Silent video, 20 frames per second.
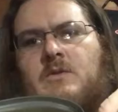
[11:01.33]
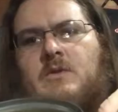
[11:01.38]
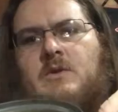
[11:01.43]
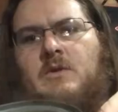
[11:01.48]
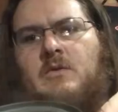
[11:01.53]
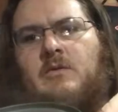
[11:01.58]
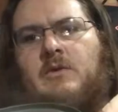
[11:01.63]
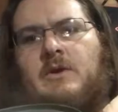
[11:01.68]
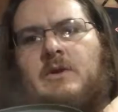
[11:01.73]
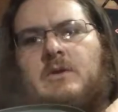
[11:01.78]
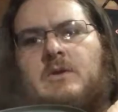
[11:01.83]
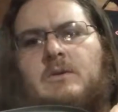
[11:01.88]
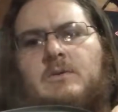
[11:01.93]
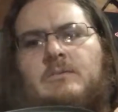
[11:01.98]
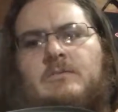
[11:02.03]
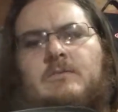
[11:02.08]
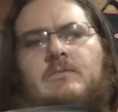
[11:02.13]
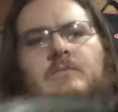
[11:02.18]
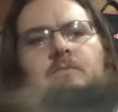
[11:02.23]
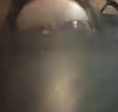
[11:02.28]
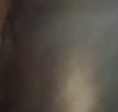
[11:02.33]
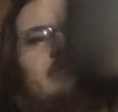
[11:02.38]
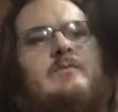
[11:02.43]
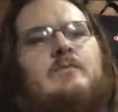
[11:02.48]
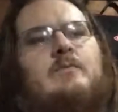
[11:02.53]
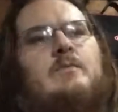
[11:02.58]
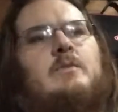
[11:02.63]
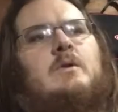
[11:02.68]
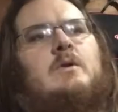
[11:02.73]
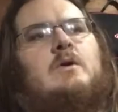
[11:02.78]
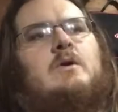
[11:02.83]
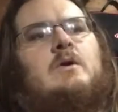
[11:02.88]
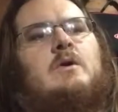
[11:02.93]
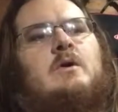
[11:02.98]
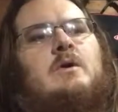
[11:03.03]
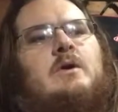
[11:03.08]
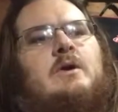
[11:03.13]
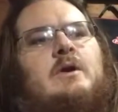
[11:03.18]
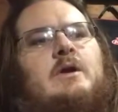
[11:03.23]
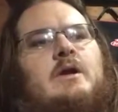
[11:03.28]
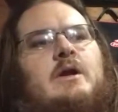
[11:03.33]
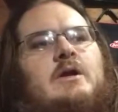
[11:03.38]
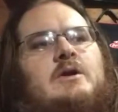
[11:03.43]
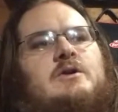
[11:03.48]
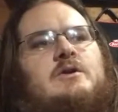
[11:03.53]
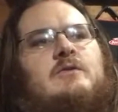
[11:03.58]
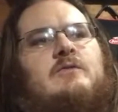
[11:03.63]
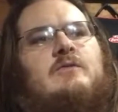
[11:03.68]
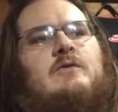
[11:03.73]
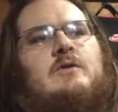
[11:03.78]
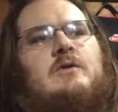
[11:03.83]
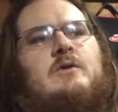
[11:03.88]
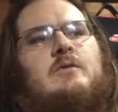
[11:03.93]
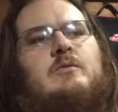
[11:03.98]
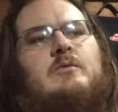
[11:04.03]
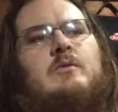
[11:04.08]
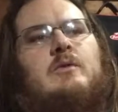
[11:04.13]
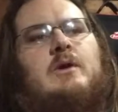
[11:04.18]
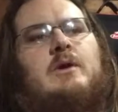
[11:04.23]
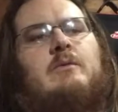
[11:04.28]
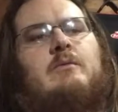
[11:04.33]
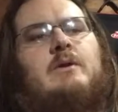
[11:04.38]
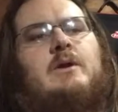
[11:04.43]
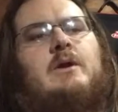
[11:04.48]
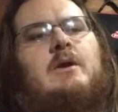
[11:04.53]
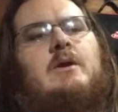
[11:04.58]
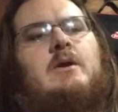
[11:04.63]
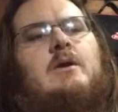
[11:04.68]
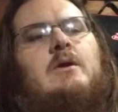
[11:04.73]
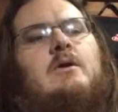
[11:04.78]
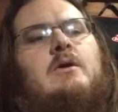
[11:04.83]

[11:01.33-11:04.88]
there we are. And it actually filled up quite a bit.